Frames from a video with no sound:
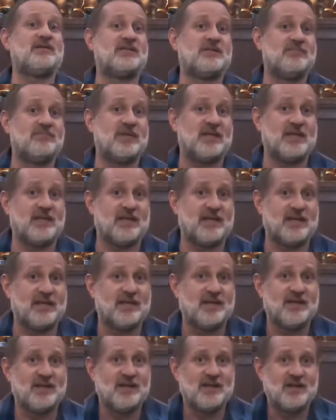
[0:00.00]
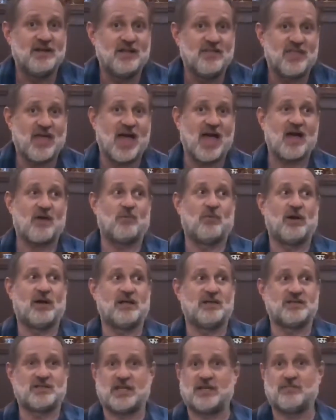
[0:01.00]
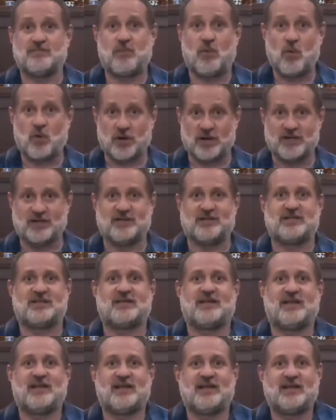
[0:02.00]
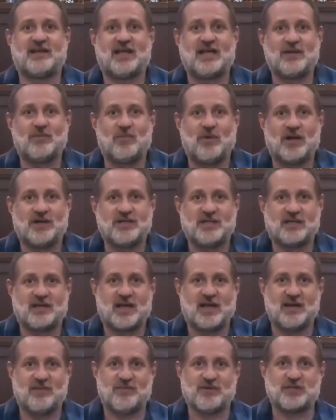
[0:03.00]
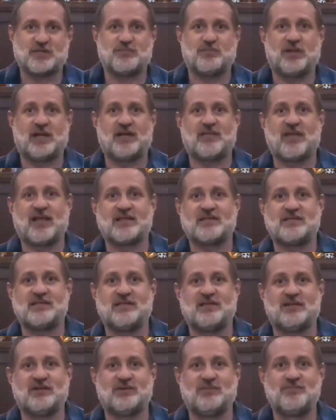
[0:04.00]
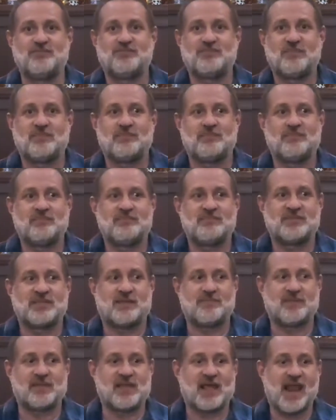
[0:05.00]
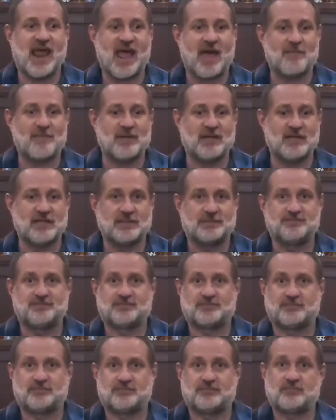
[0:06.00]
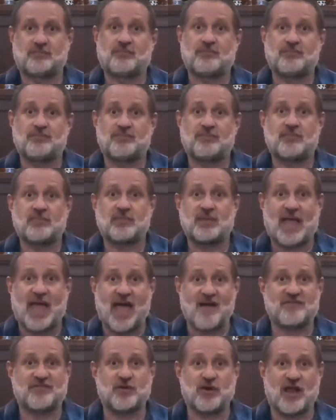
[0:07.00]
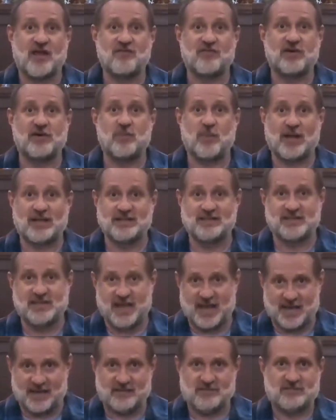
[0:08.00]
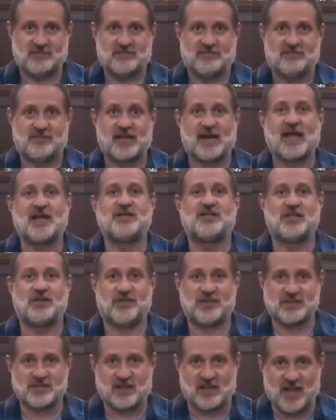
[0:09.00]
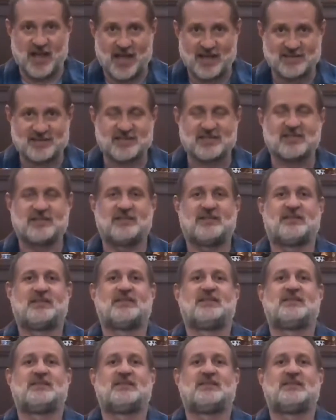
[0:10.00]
to me that was important, and I want to kind of explain that to you. Something that happened. After every Wednesday that I do this class,